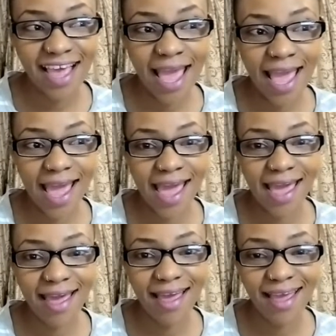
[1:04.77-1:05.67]

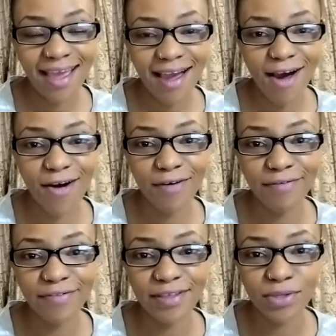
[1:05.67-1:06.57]

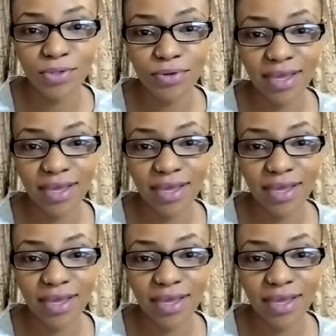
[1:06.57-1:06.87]
of the two